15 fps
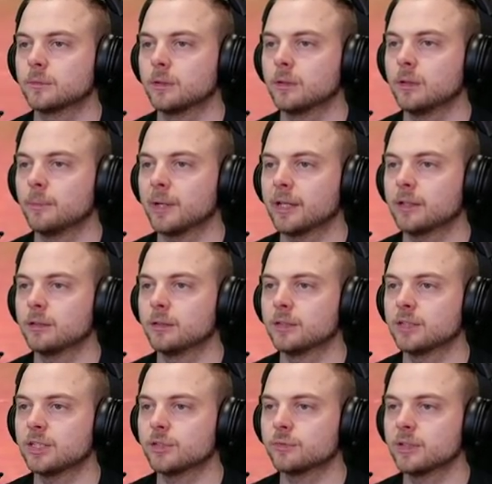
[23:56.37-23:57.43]
Oh my
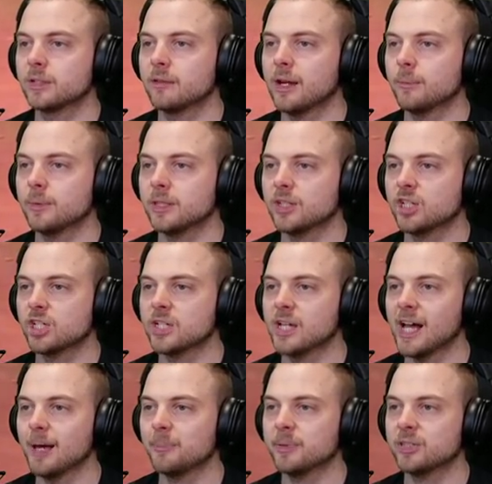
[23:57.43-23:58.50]
goodness, he's running around with the
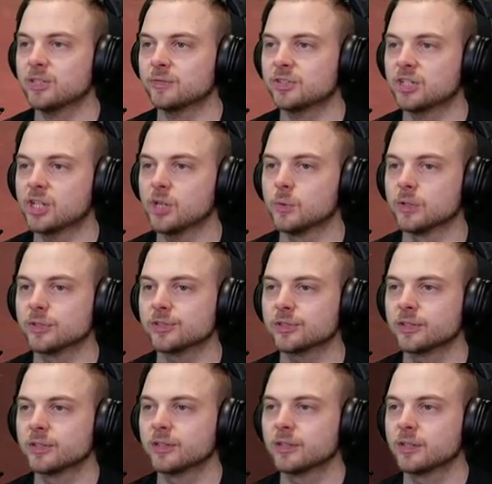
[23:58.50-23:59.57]
sharpest of skewers.
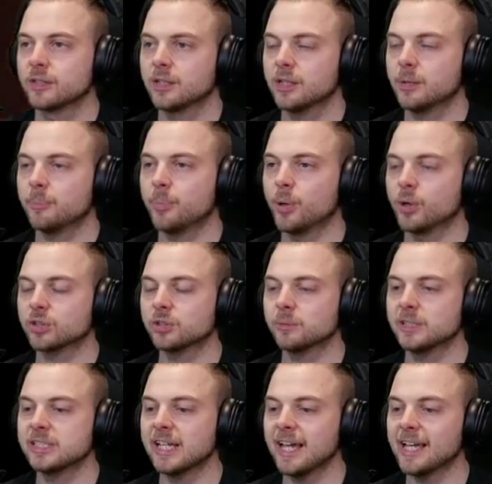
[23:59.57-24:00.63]
I'm gonna poke
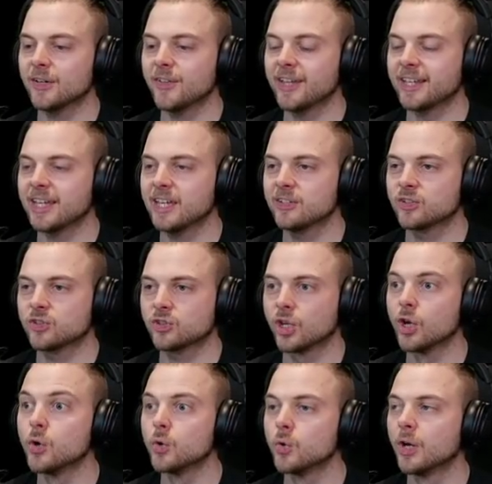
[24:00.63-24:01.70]
someone's eye out. That kid's
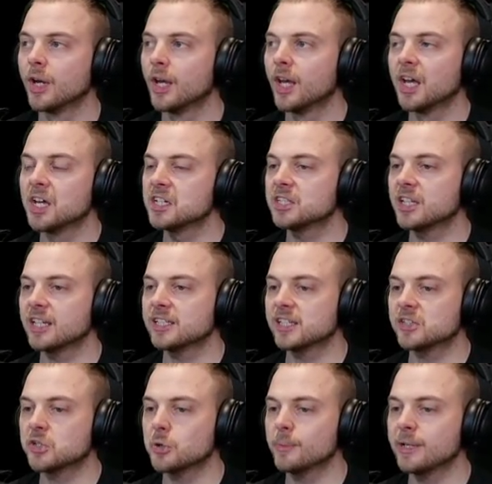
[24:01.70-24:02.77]
too... Is, is
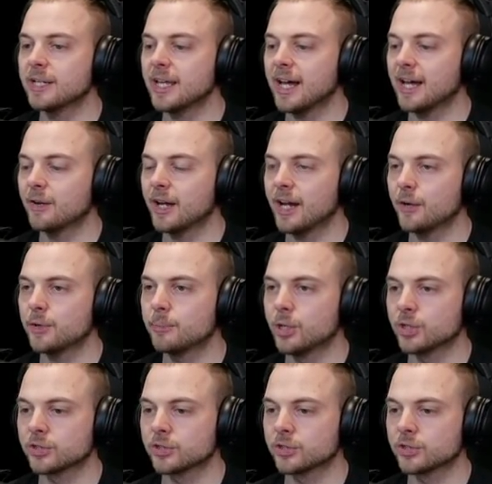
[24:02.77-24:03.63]
that too many uh, Haribos?